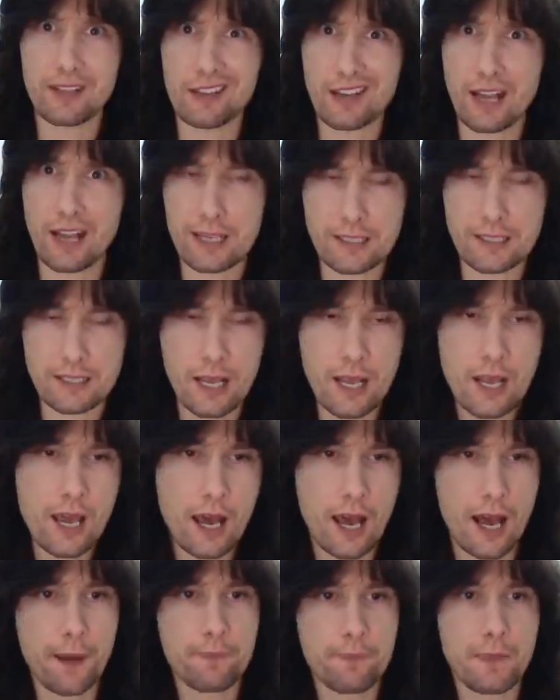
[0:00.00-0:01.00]
Nate.
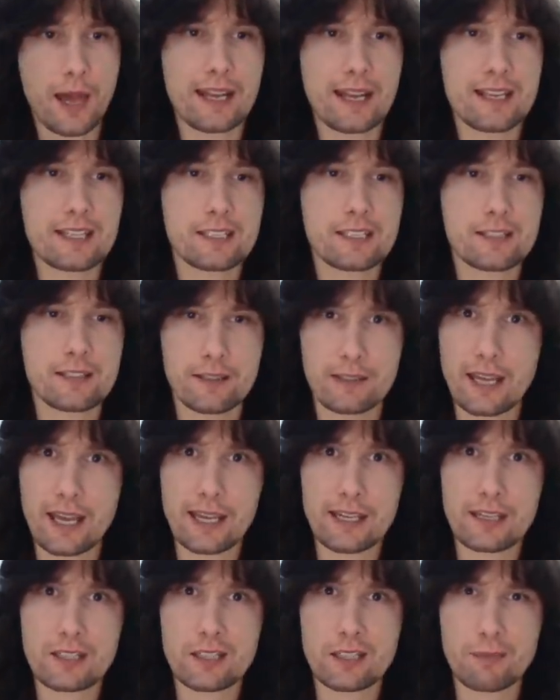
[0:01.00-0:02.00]
Um, and it's
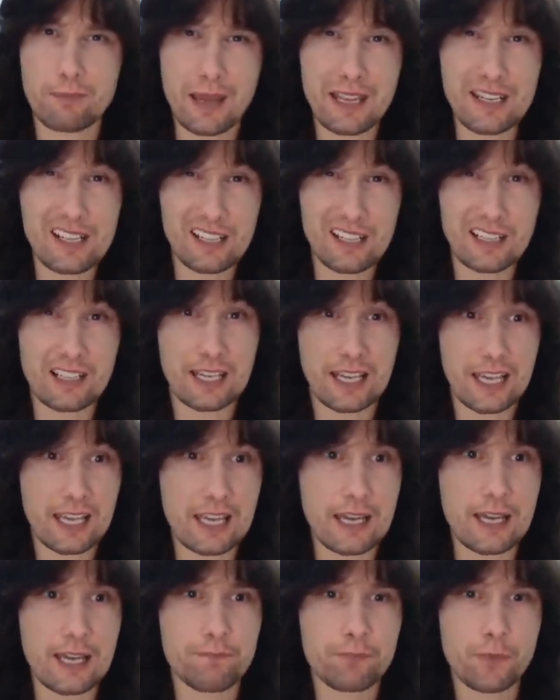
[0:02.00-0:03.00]
Nate Mendel
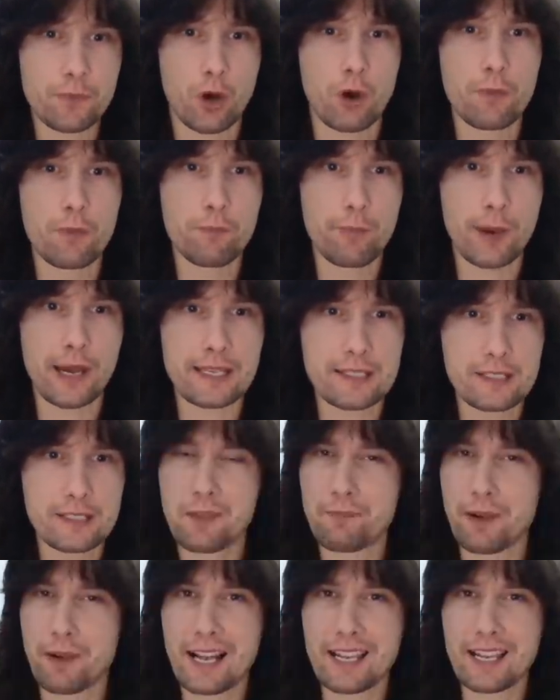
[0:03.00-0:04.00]
here on bass.
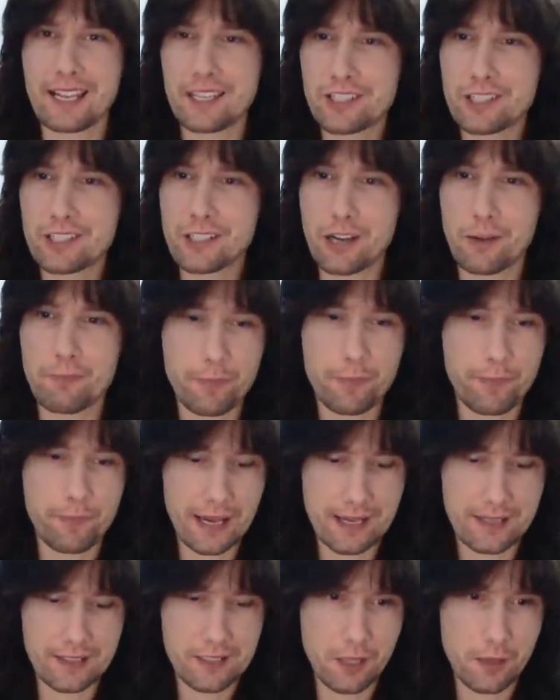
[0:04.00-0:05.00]
But let's jump
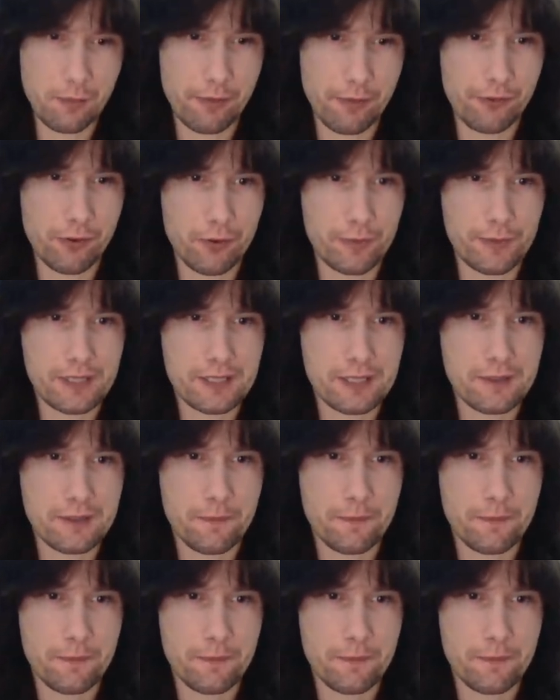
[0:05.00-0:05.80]
back into the performance.